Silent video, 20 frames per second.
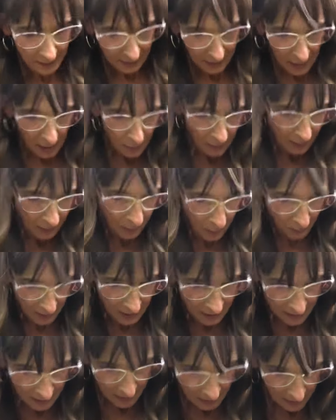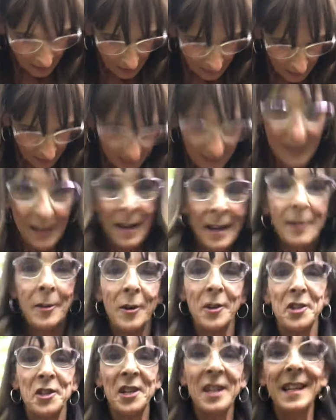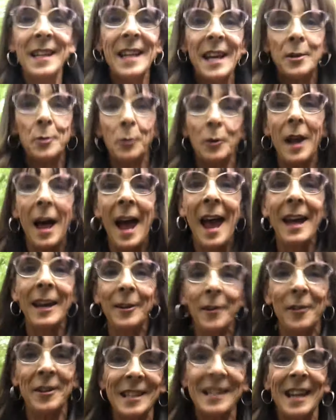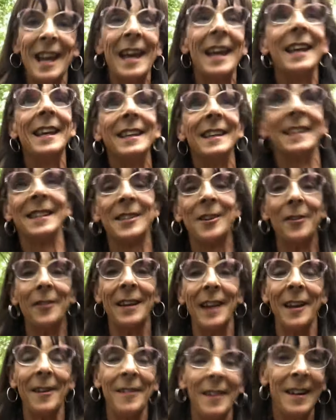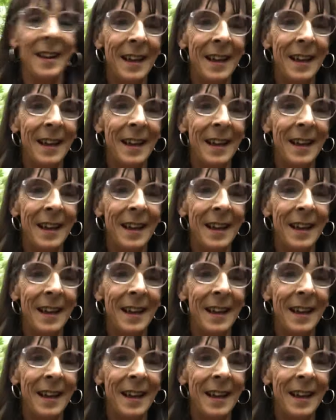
Go on then. He's got a stinging nettle hanging on his leg. It's gone there.